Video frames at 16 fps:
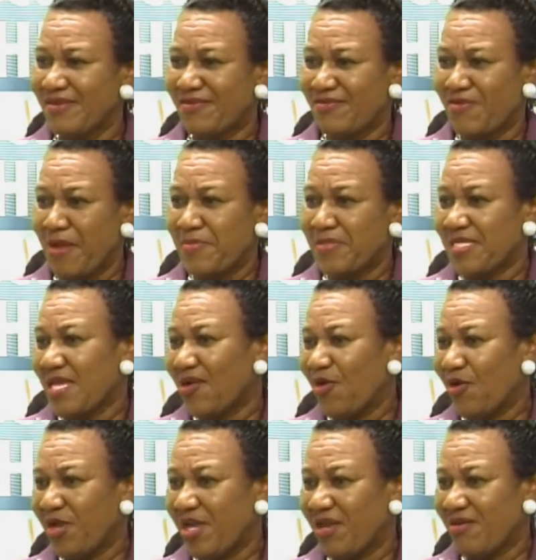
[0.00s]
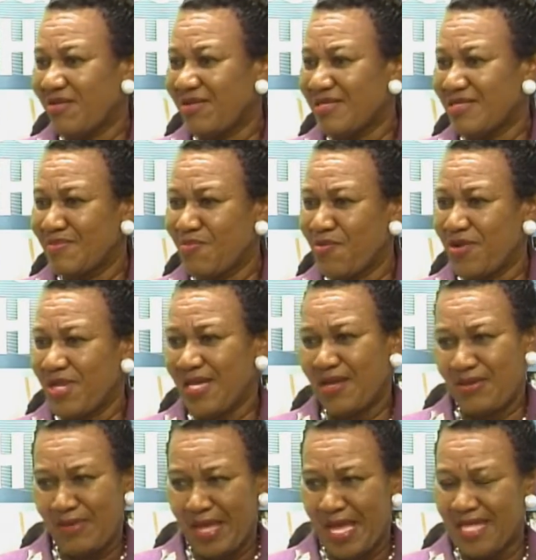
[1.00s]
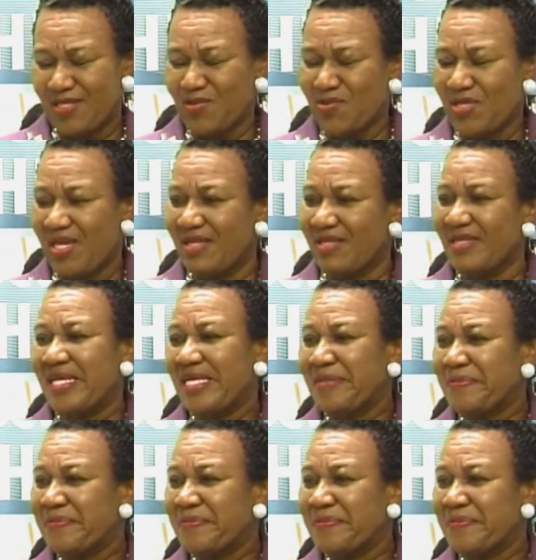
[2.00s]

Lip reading: represent her here this morning, Antonia and I.